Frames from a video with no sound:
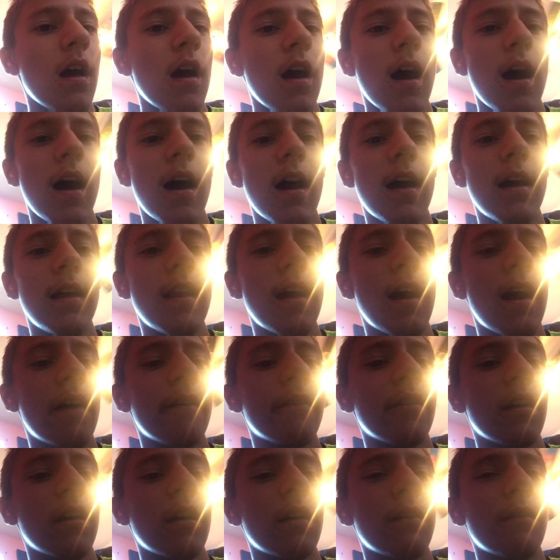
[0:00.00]
I
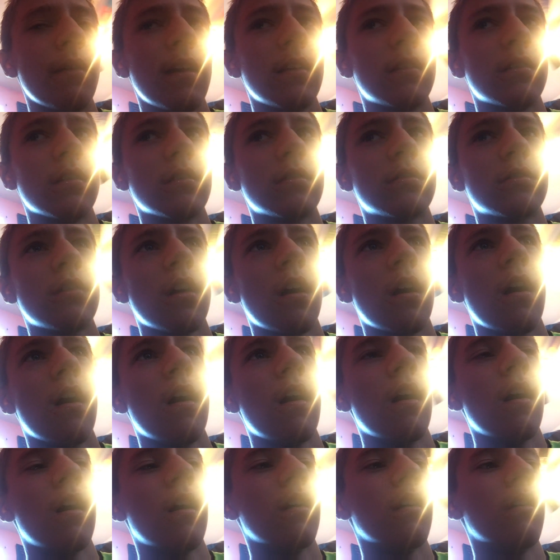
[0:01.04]
never meant to
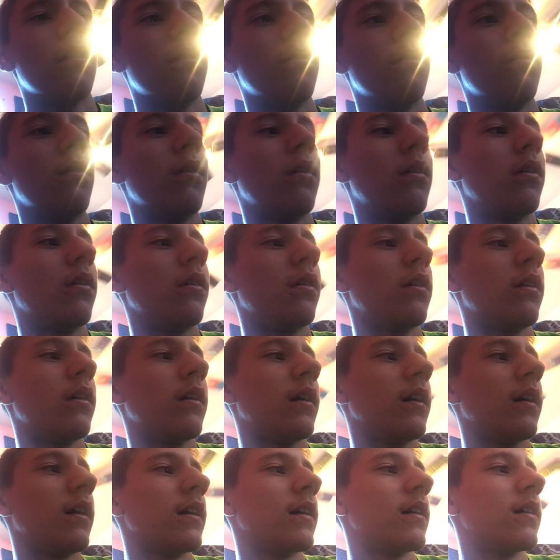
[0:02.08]
start a
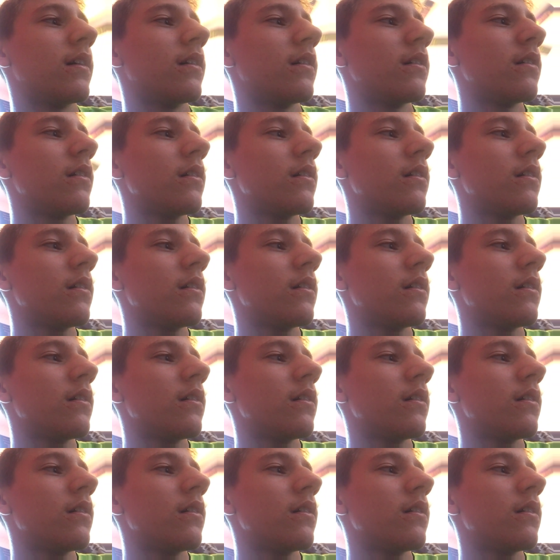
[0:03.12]
war.